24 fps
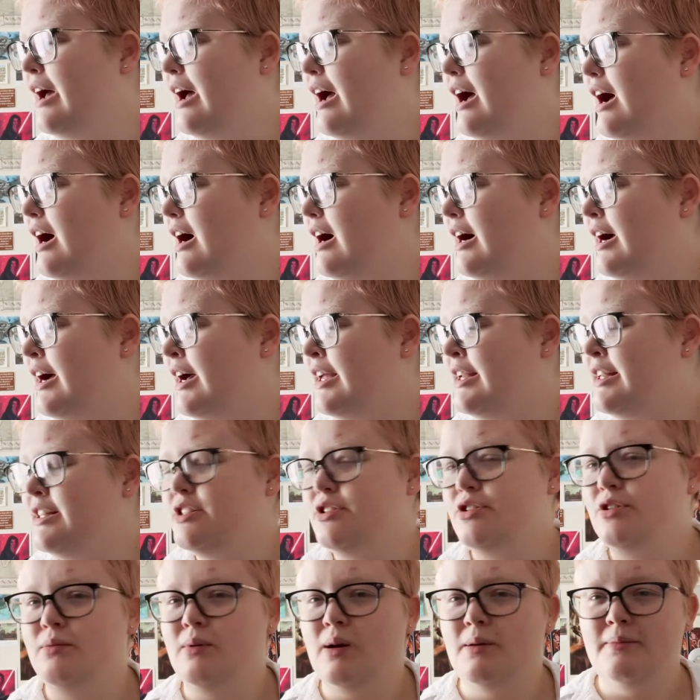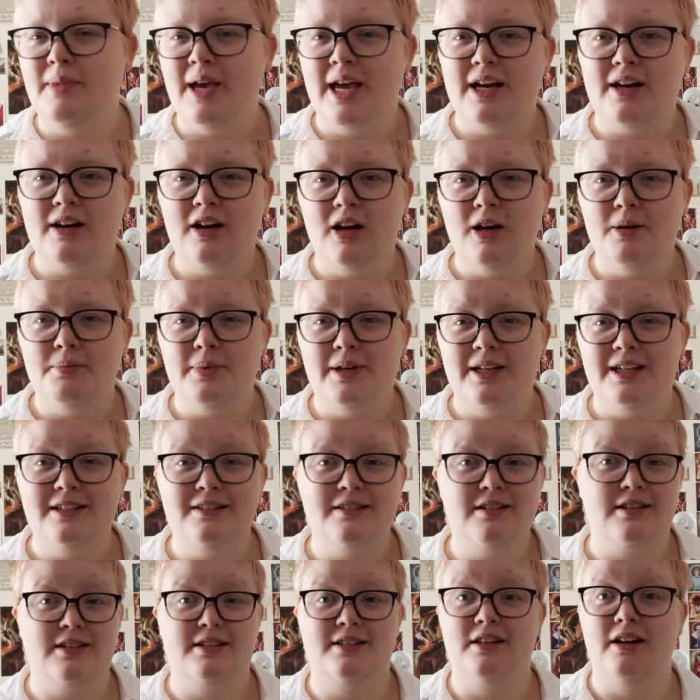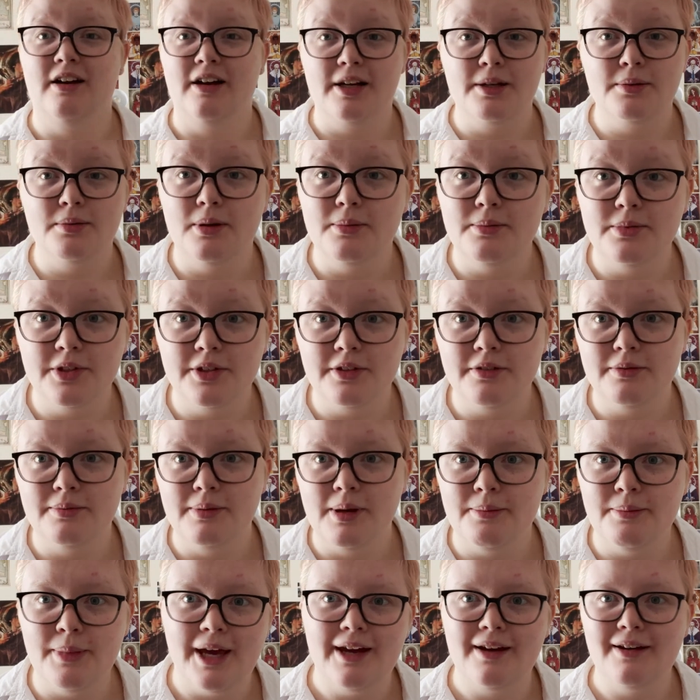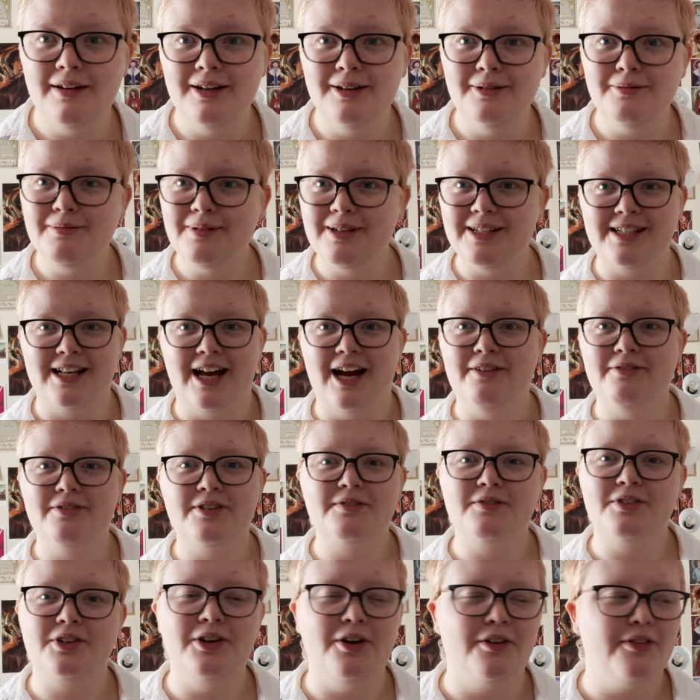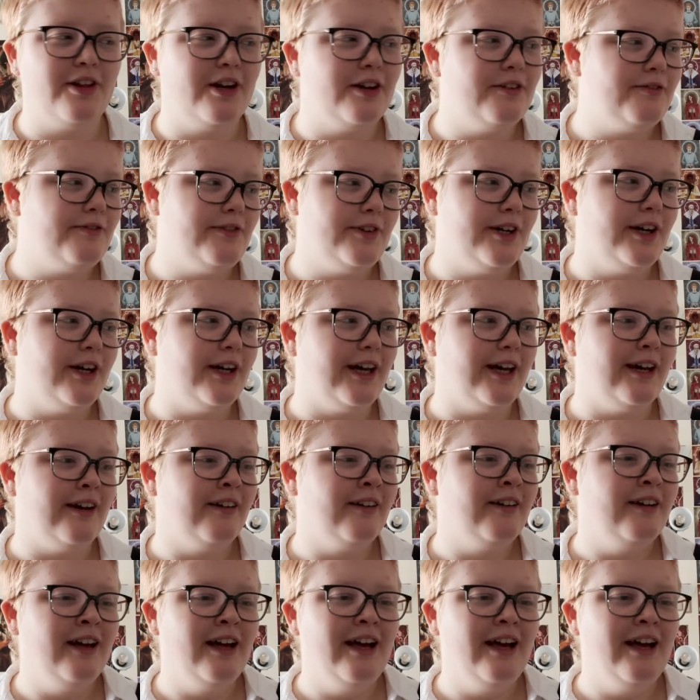I need to do my makeup. I need to decide what I'm doing with my makeup because I haven't even got that far yet.